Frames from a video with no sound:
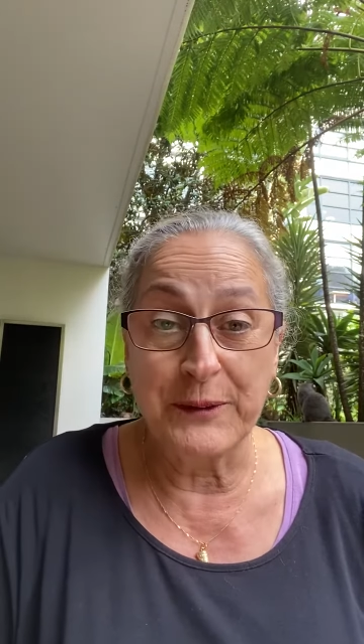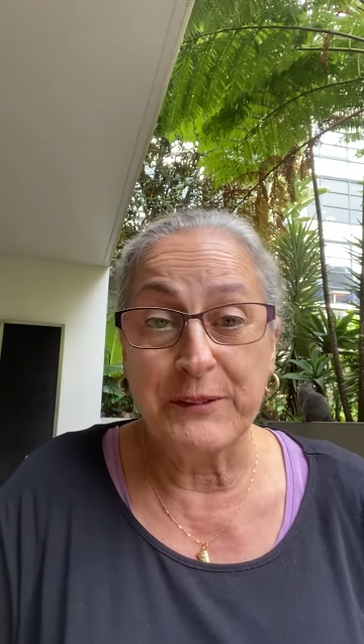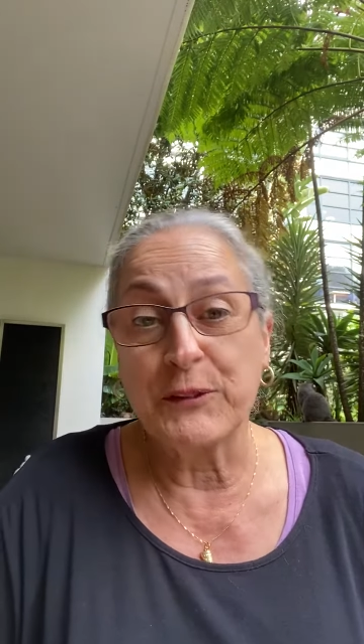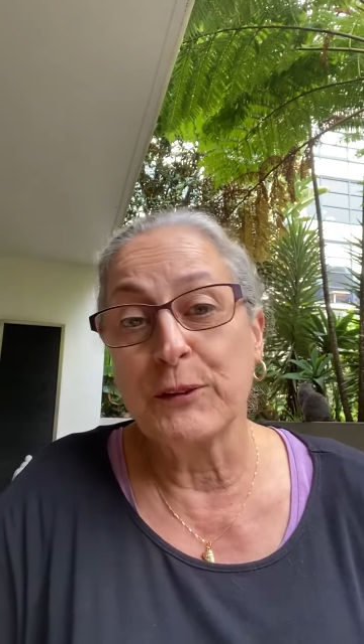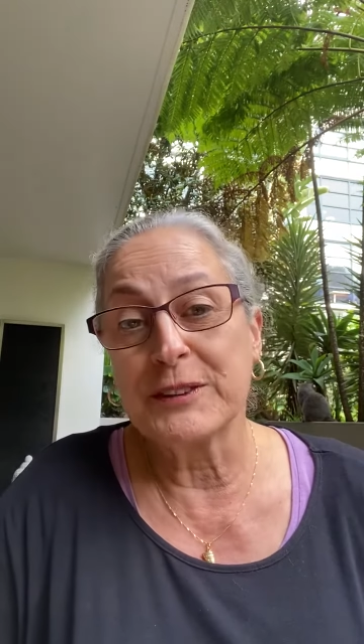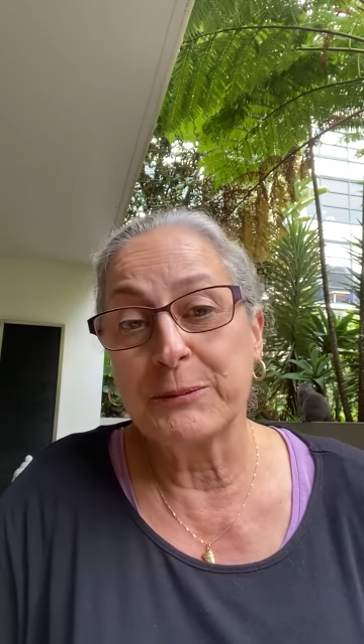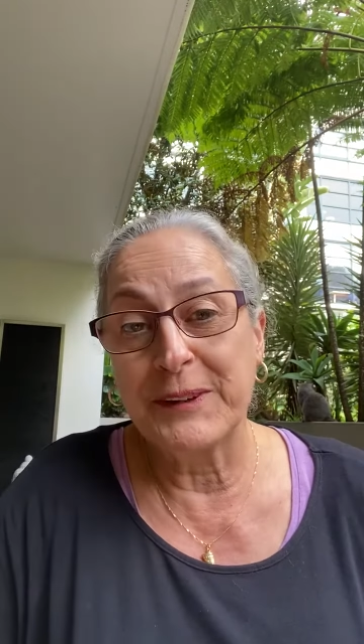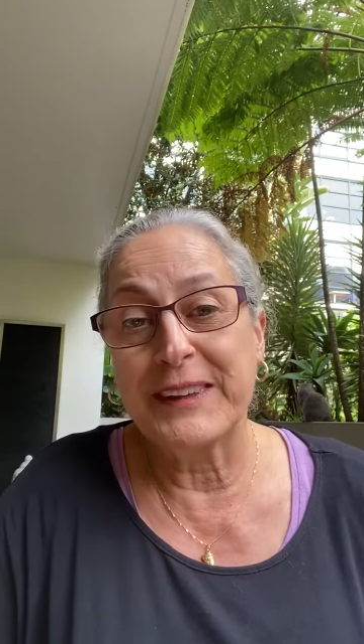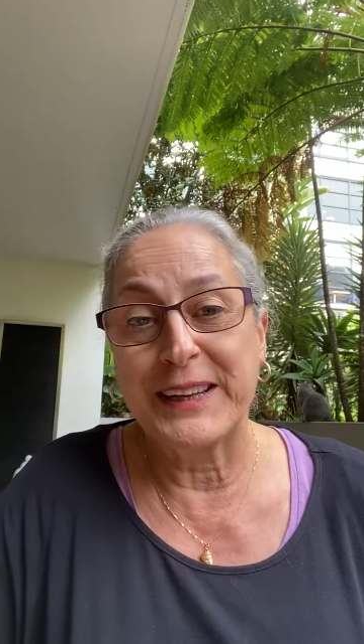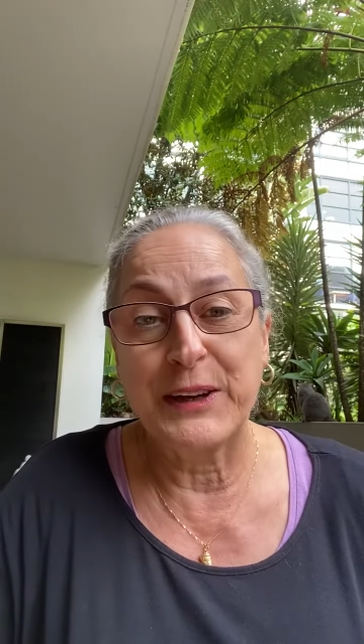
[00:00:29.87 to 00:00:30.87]
And of course,
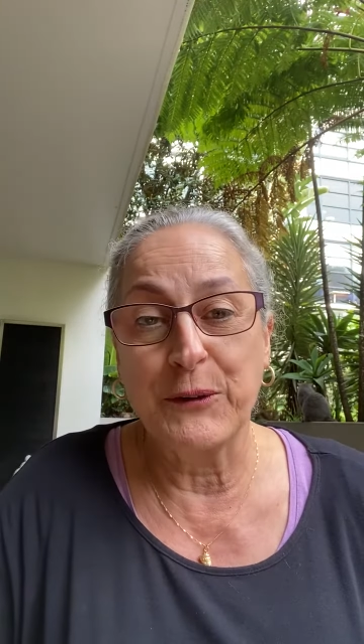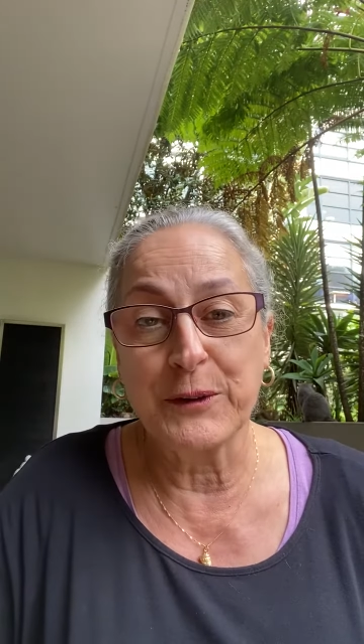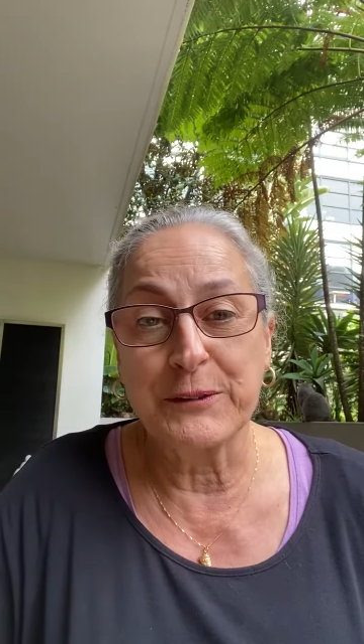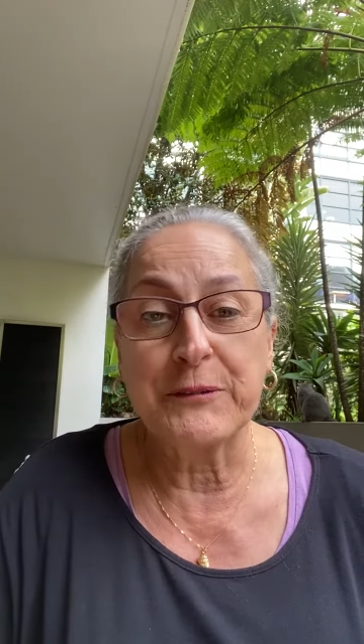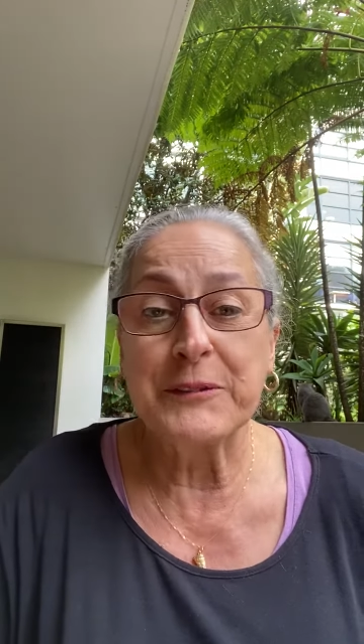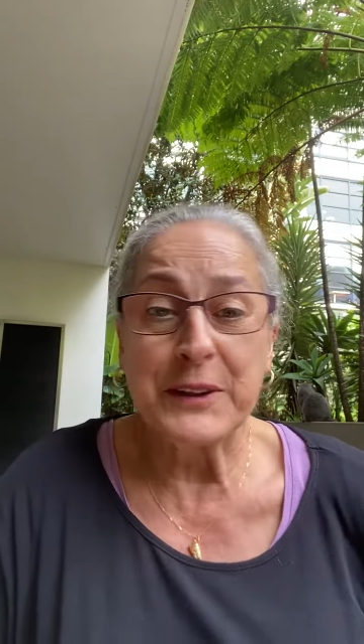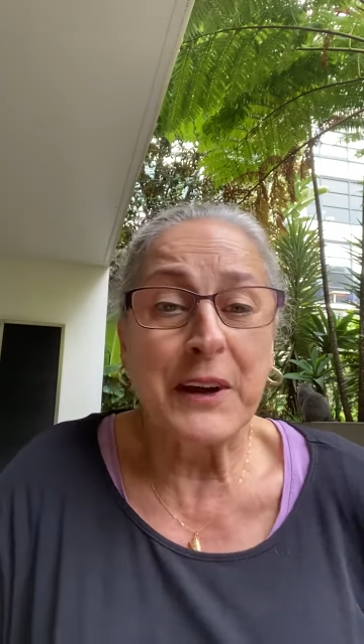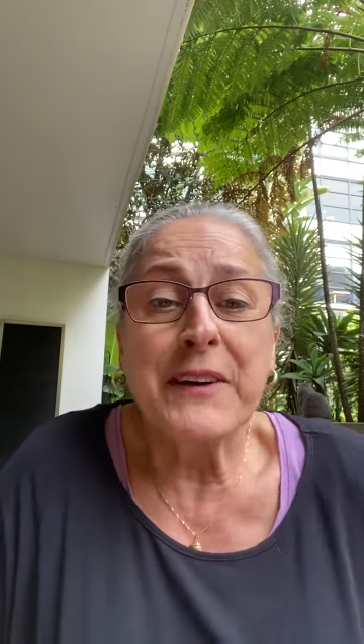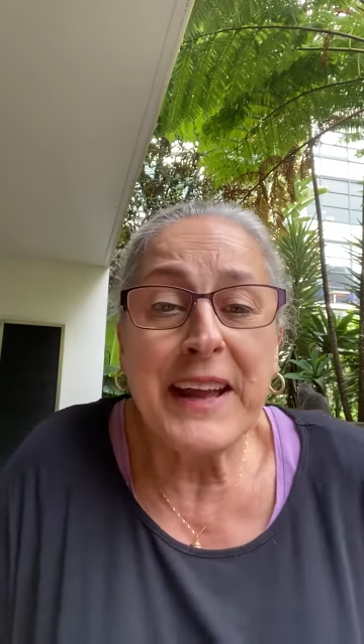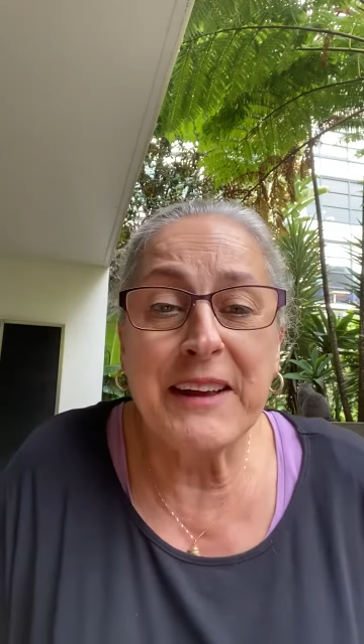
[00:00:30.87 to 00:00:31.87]
with getting older, you're
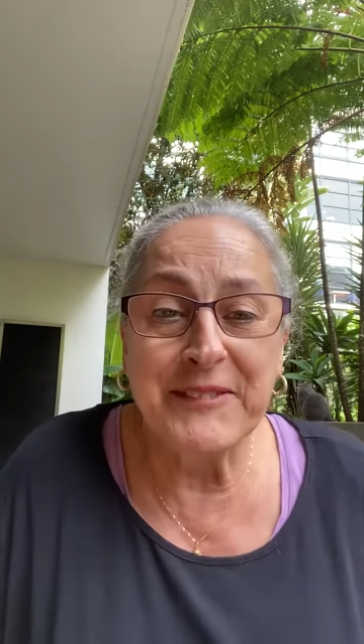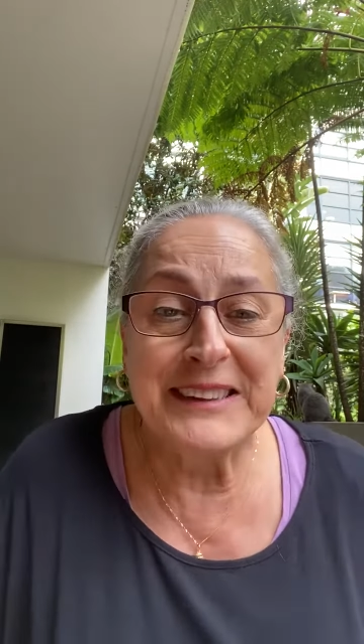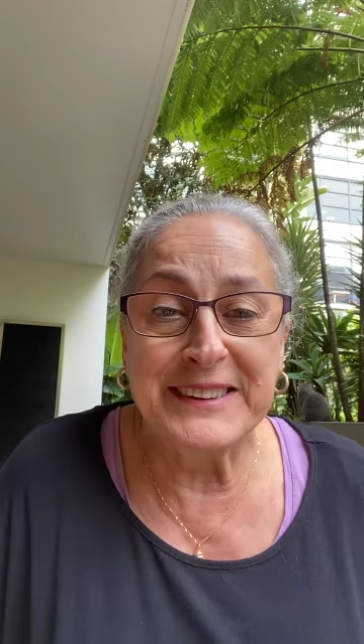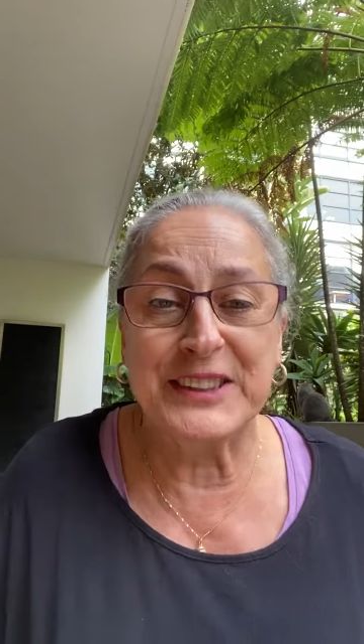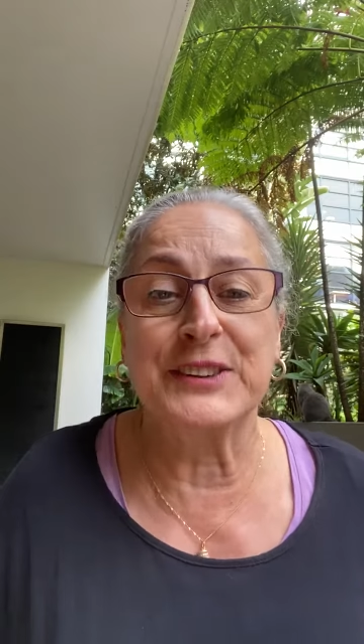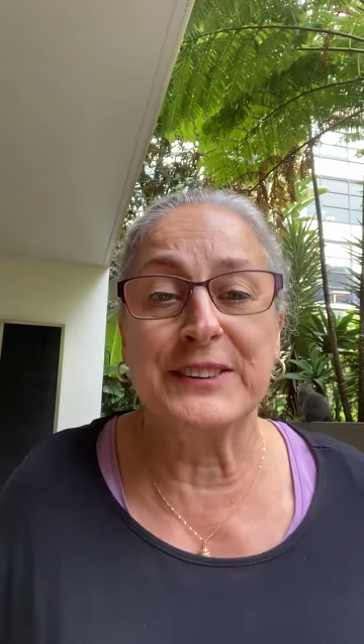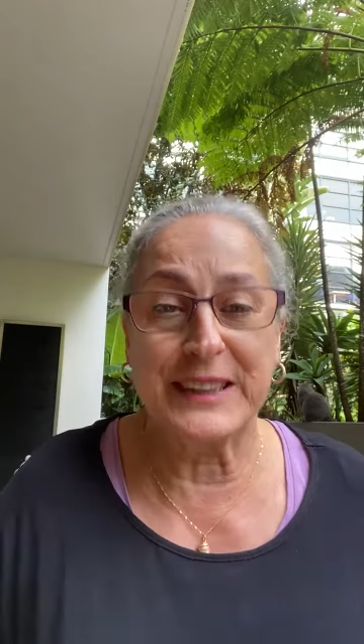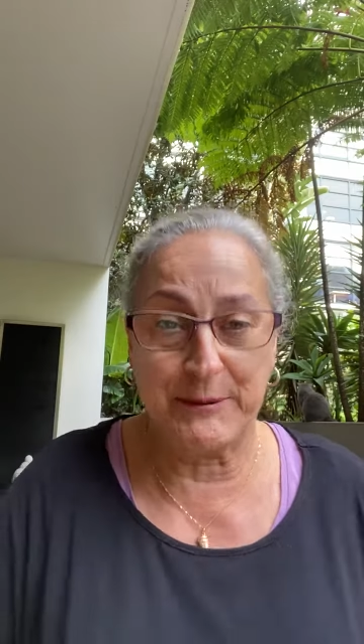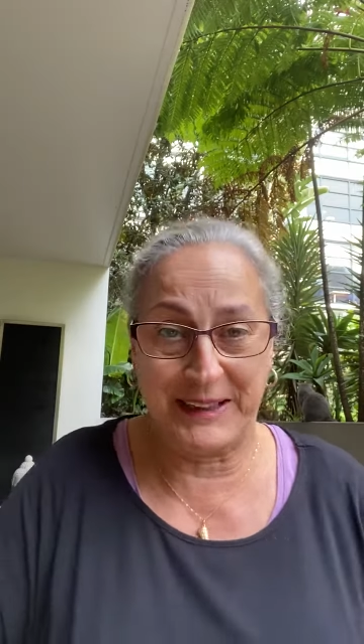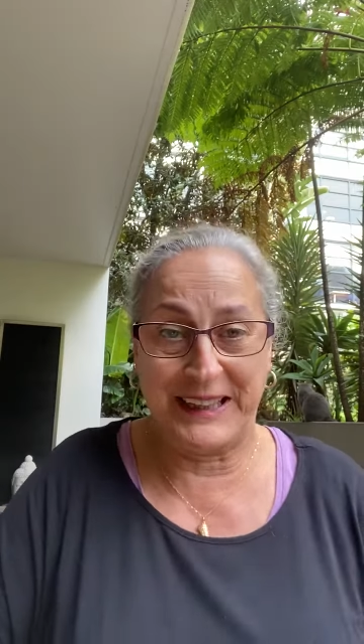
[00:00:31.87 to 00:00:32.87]
going to have these issues
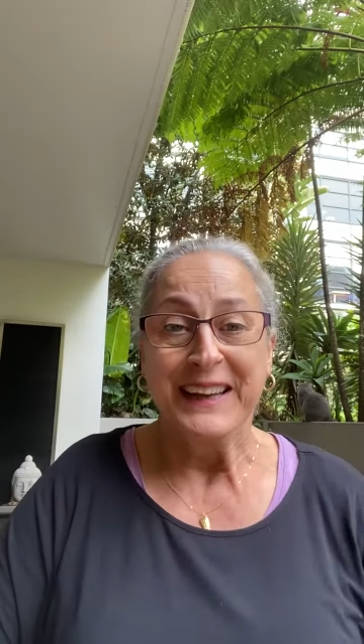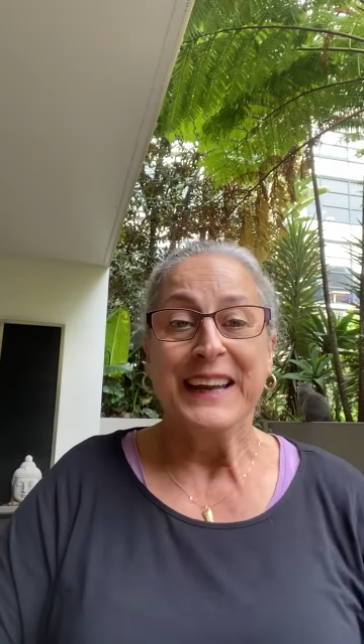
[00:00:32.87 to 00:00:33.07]
happening